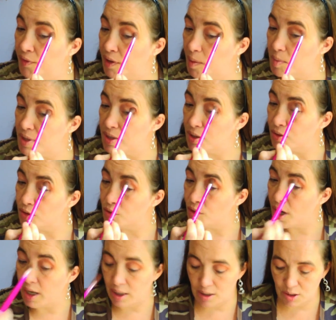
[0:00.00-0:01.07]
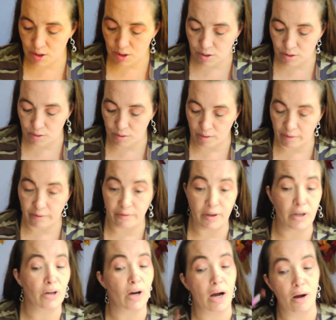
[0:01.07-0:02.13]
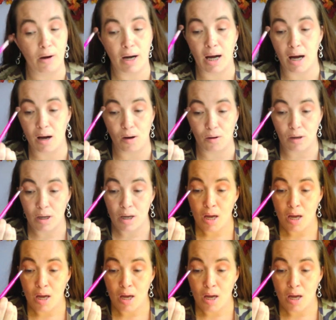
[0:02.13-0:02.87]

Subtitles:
and I'm still trying to figure out how